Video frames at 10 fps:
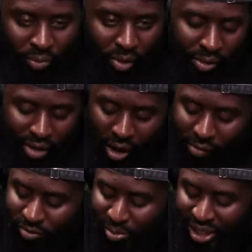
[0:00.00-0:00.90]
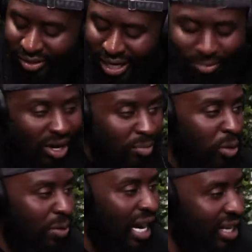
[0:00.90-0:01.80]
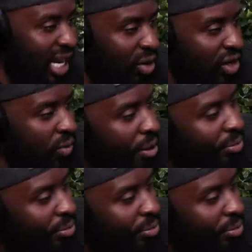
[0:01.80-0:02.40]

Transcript: Yeah, for me, I'm not buying that one.